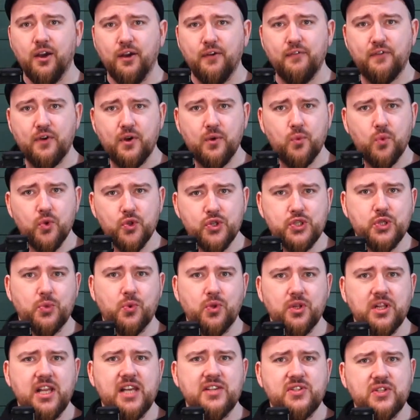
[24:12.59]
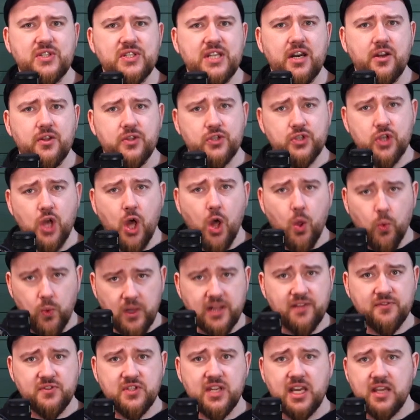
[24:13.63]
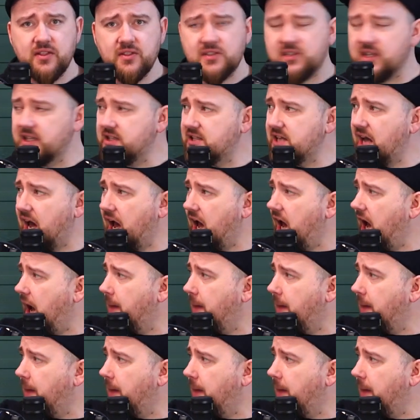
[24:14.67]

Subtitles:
for one-to-one lessons here at the school will have seen this guitar.